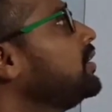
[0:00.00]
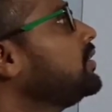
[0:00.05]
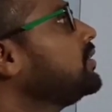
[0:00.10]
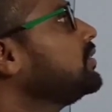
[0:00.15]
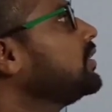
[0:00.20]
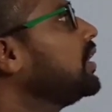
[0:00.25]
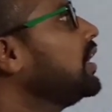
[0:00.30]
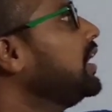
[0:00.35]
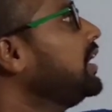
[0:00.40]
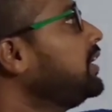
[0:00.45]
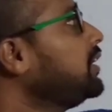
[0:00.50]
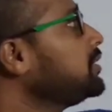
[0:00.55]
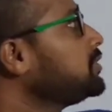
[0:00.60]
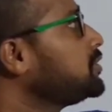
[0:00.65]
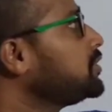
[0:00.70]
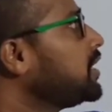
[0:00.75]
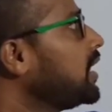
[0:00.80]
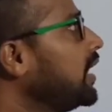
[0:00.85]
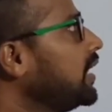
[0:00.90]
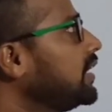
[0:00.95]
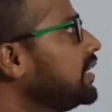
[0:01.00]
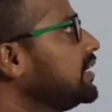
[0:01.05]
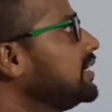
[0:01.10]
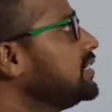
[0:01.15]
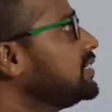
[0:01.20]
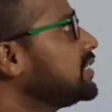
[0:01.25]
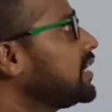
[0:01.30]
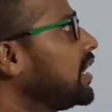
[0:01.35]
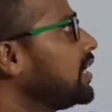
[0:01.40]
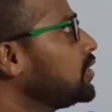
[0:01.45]
The literacy rate
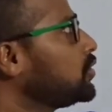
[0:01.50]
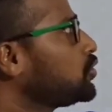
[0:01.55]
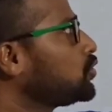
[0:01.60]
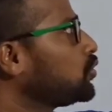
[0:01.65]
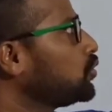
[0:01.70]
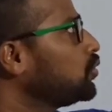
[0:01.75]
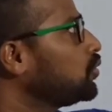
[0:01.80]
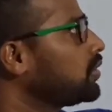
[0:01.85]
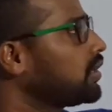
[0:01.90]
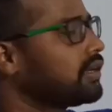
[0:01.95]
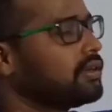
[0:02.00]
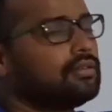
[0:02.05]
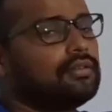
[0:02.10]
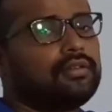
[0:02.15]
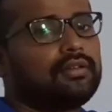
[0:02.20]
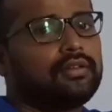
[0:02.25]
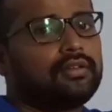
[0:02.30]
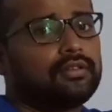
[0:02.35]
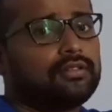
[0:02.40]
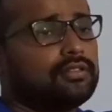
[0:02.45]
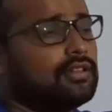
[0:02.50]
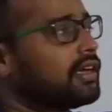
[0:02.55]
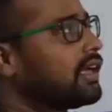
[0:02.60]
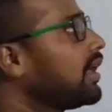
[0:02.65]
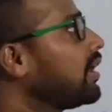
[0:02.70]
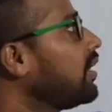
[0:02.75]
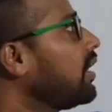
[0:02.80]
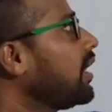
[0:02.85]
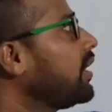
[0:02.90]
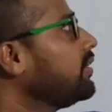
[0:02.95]
is also the
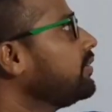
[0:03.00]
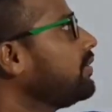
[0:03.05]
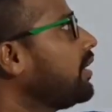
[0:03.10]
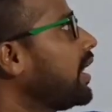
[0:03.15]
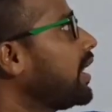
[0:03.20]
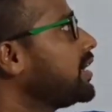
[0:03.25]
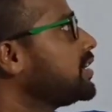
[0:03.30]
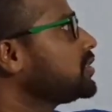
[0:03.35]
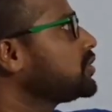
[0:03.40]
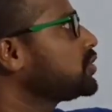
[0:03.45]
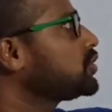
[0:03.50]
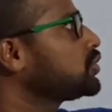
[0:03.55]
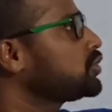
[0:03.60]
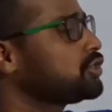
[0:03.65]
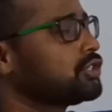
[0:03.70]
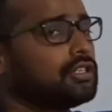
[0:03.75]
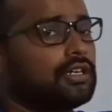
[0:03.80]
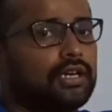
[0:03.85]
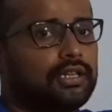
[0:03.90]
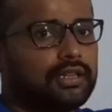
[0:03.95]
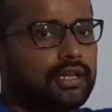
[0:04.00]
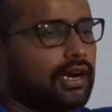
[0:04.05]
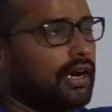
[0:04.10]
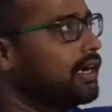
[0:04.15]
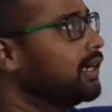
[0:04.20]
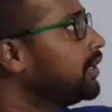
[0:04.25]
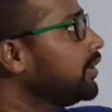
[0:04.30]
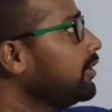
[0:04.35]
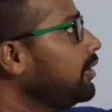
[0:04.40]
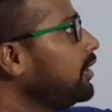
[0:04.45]
Kerala have highest in the
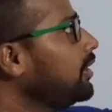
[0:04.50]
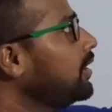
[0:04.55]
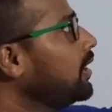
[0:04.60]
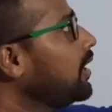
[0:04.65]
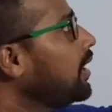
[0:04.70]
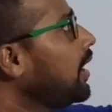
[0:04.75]
country,